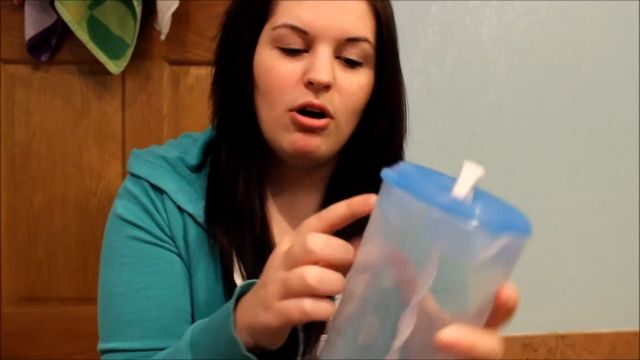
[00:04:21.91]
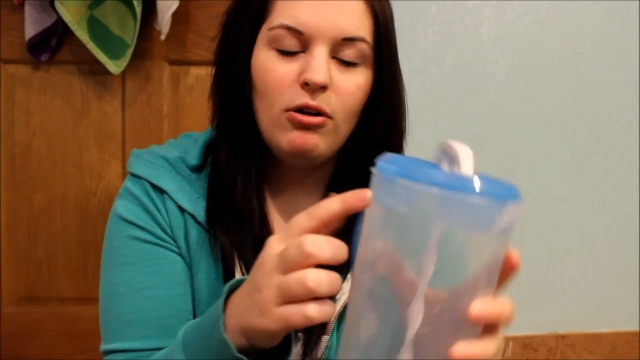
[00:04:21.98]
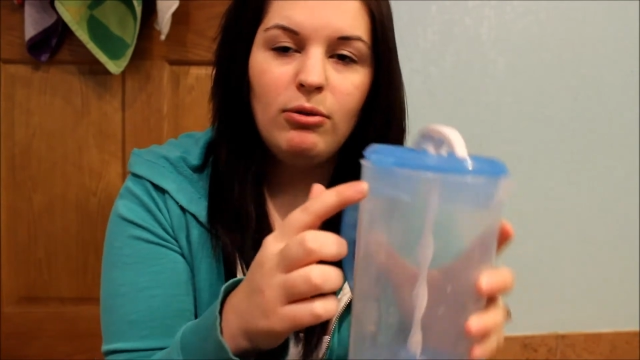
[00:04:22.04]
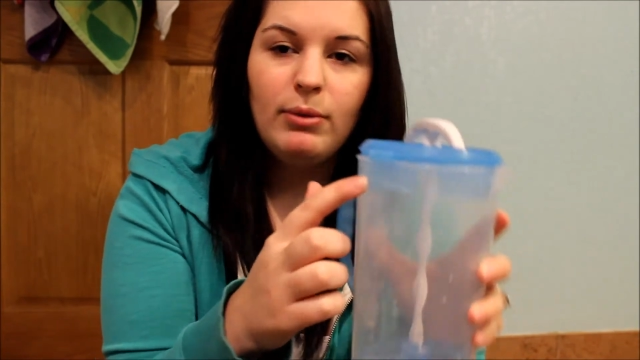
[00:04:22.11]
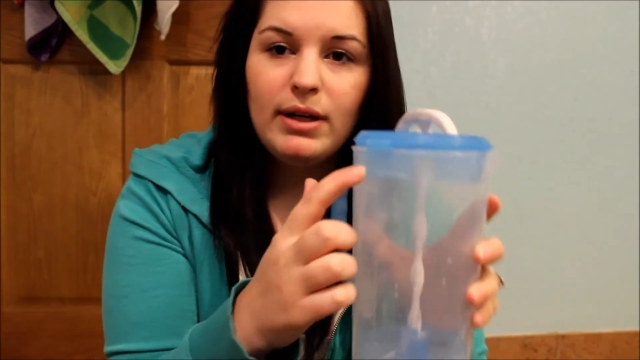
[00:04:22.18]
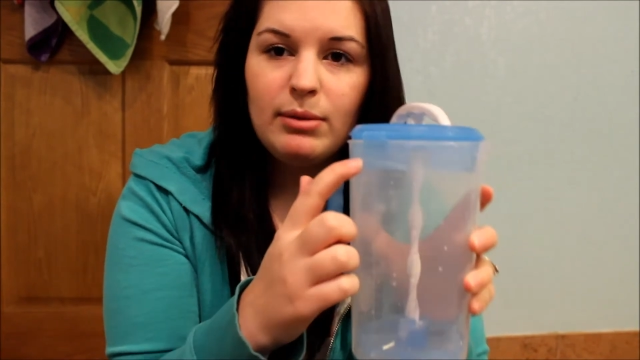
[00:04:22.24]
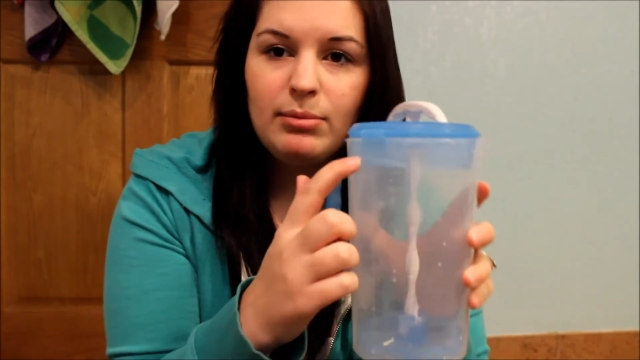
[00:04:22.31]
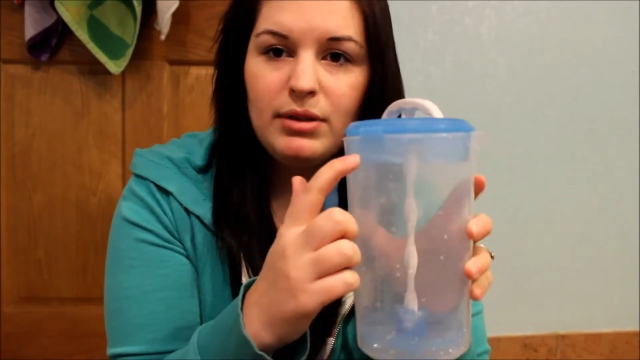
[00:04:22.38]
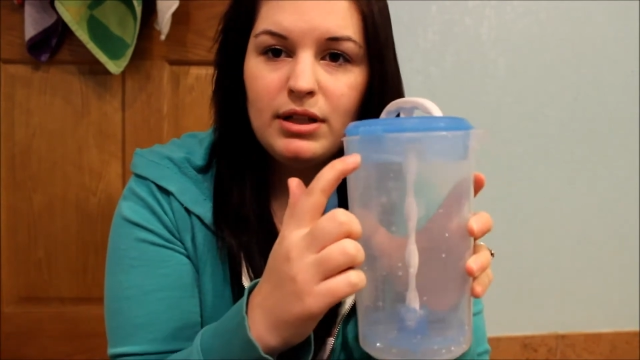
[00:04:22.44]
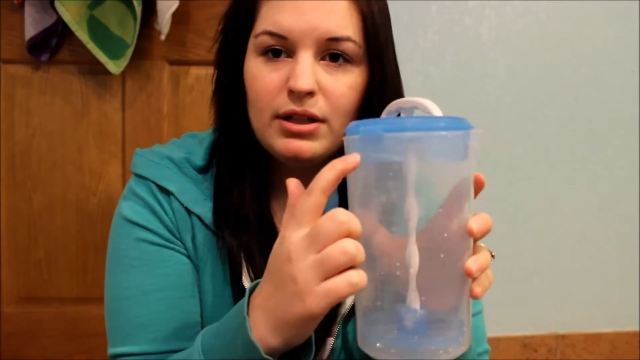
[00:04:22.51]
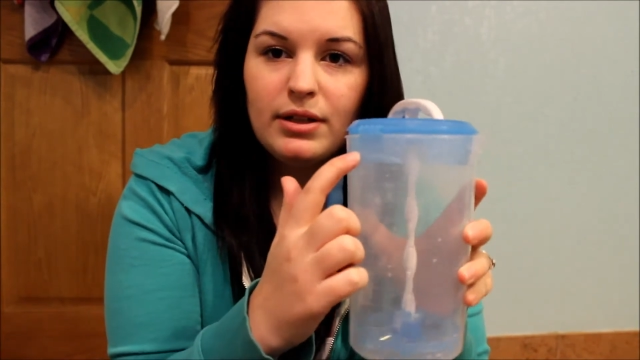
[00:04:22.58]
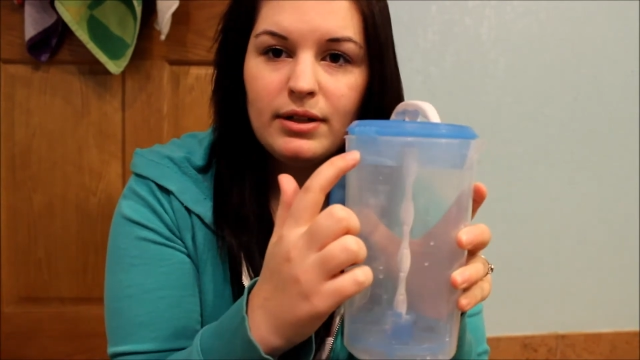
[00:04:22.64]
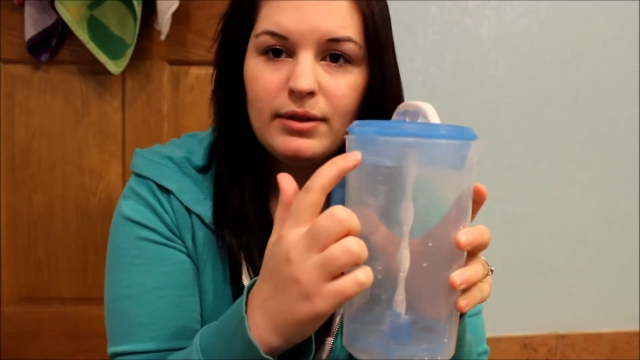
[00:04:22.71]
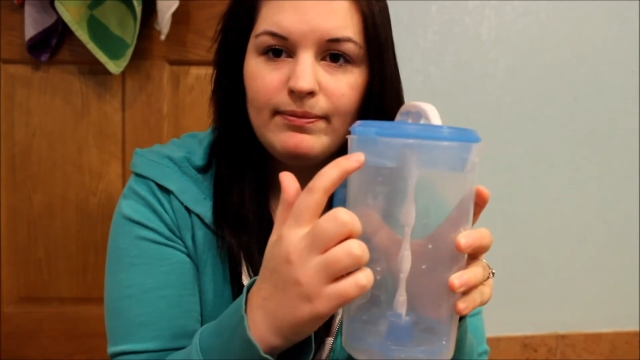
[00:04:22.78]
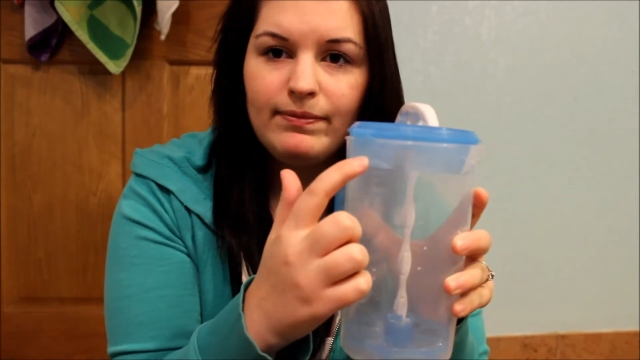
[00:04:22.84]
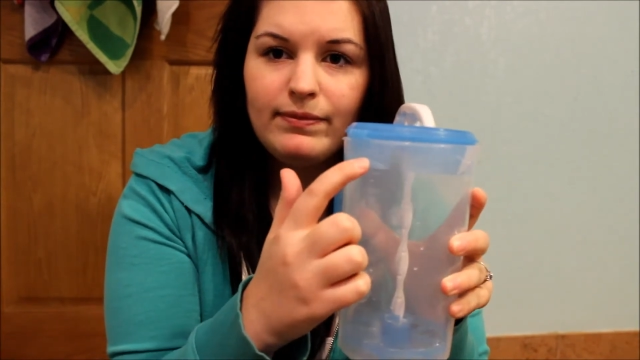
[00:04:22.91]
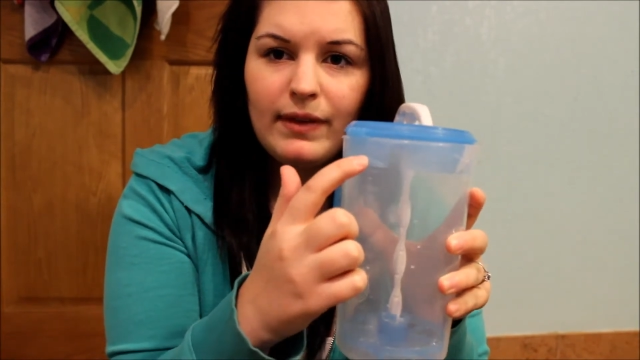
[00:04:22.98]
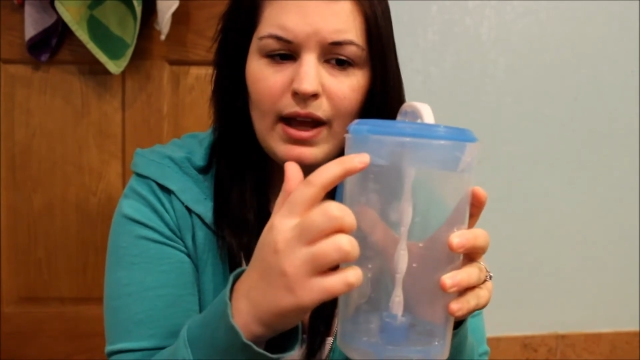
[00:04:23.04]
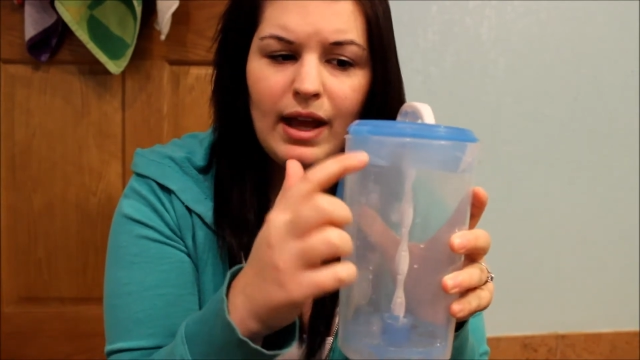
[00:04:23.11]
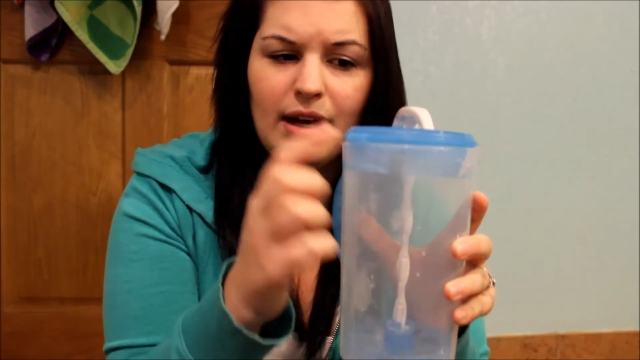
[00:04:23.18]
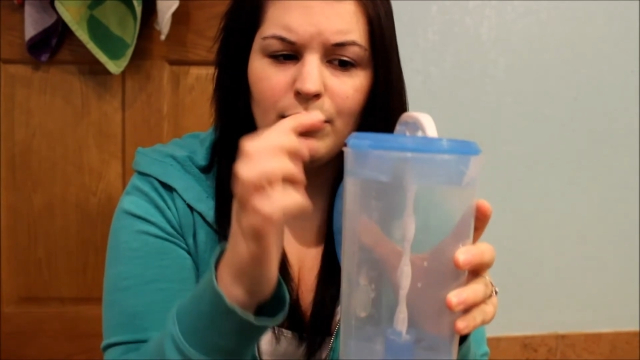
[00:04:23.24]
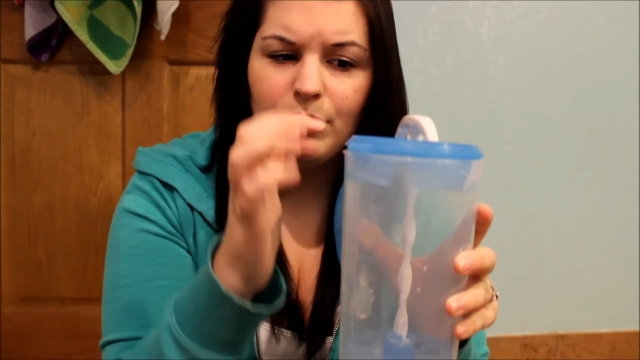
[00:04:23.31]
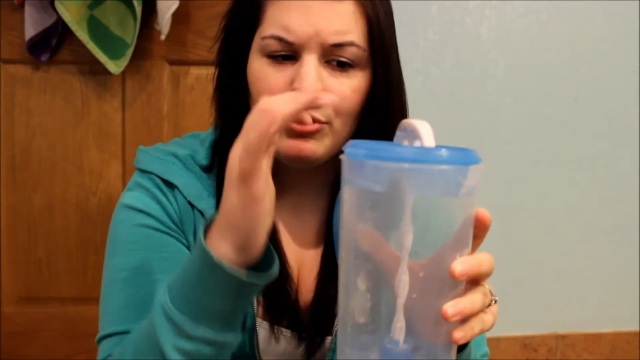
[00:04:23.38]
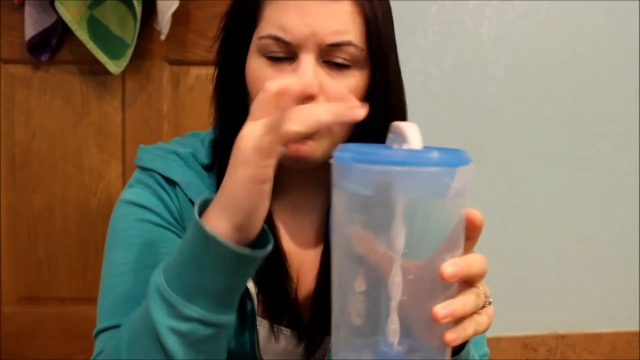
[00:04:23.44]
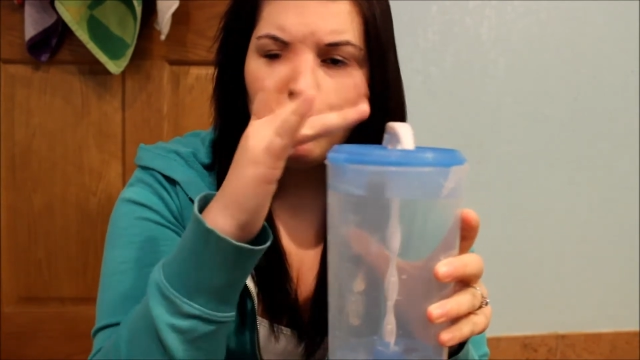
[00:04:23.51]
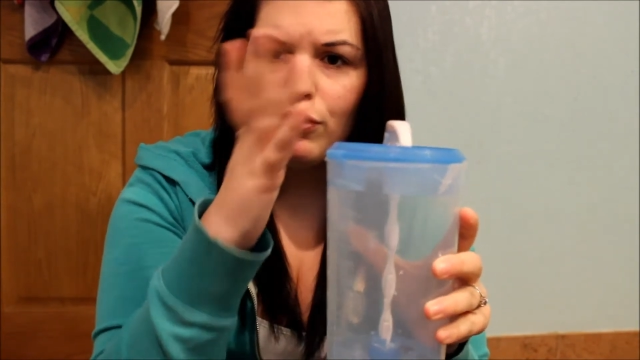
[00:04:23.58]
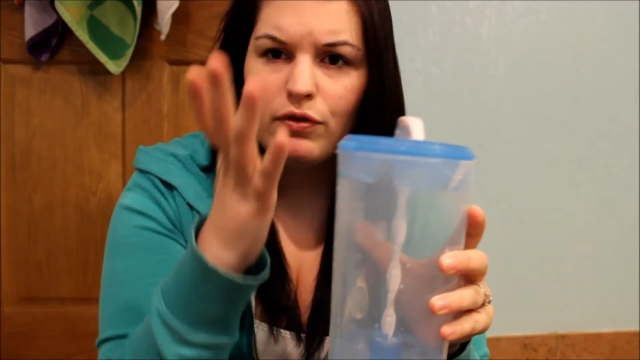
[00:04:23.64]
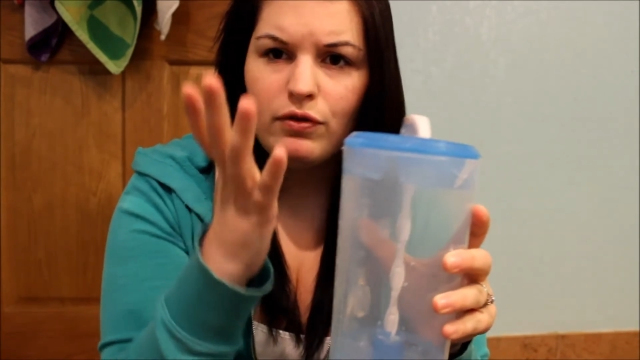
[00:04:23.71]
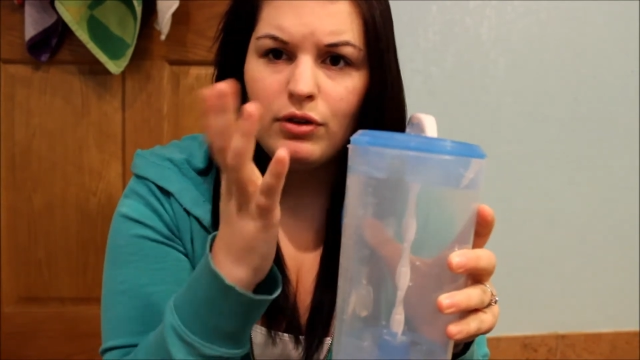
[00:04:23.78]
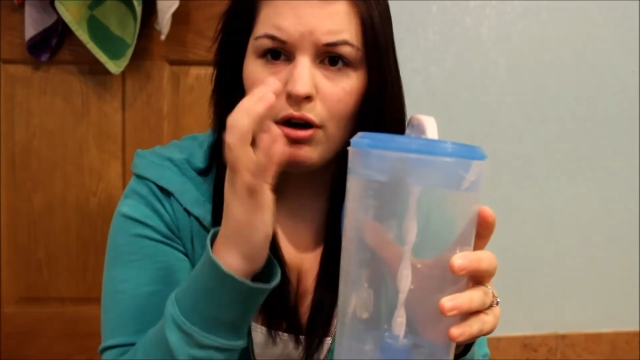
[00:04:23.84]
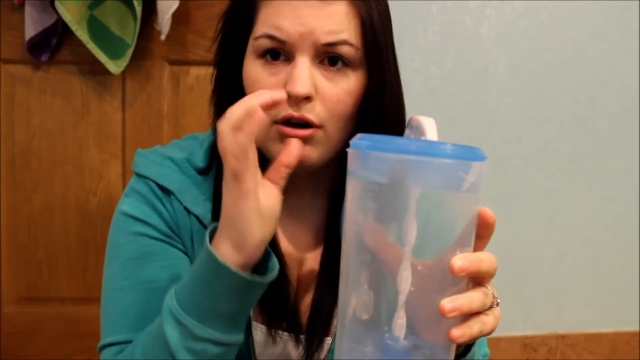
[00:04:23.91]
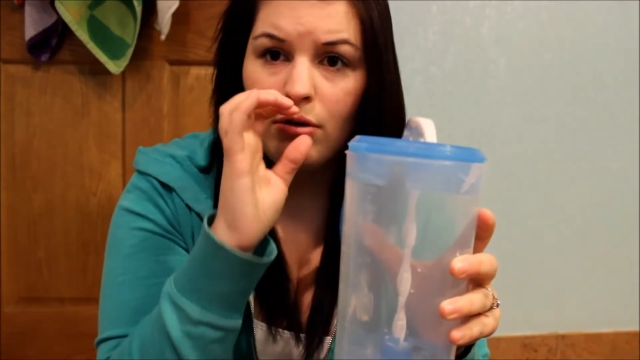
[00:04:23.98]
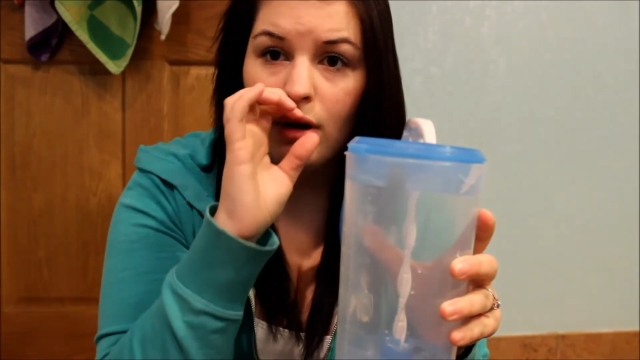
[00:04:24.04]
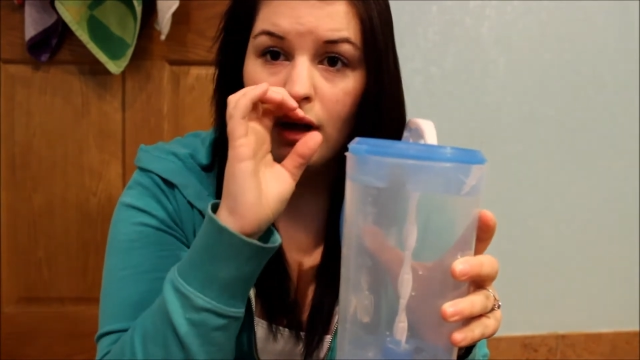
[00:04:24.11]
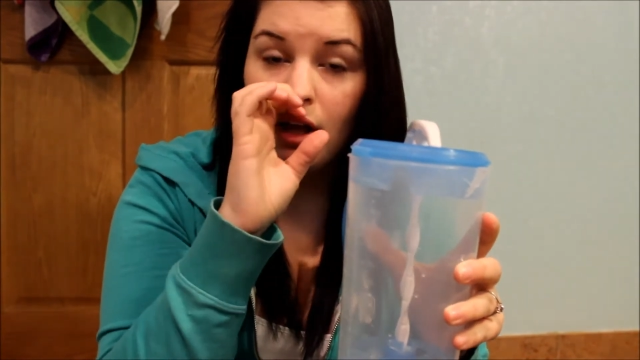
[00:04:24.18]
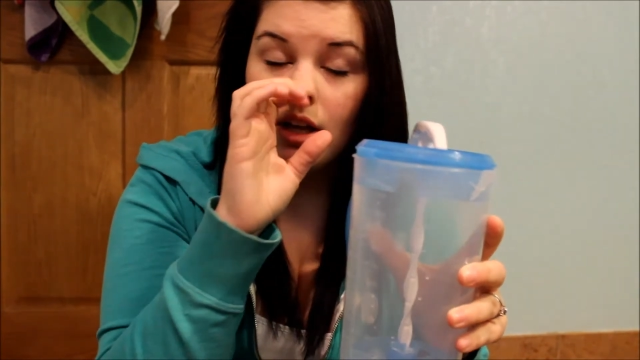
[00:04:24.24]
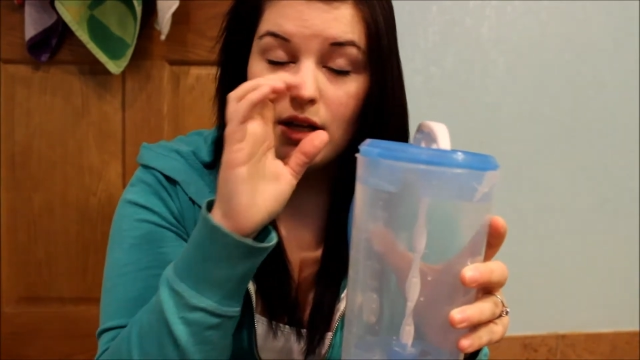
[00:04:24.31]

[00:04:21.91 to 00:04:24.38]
all the way up here and it would overflow,